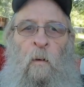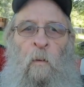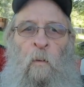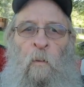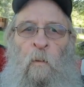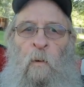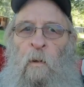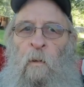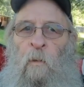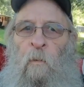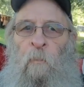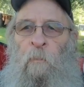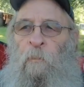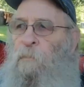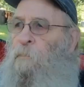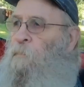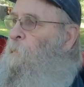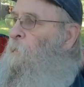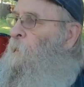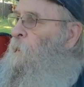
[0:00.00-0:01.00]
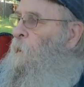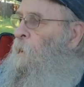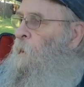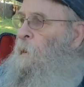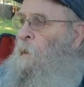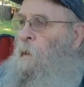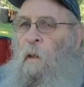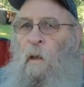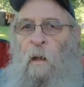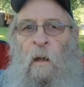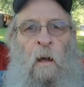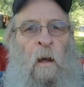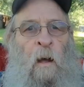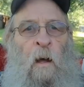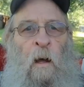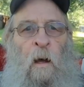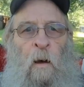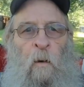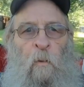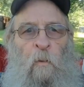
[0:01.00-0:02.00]
Well,
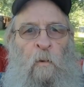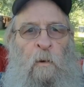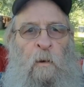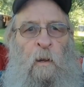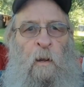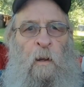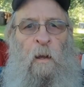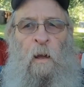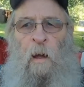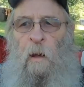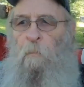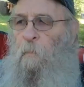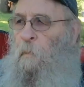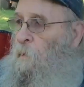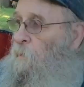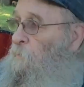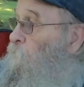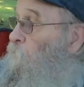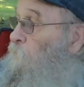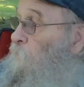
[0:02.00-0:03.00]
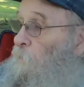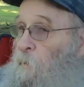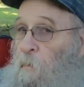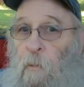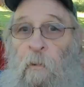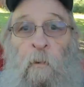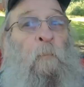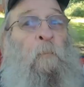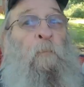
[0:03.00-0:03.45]
I went in and got me a chair.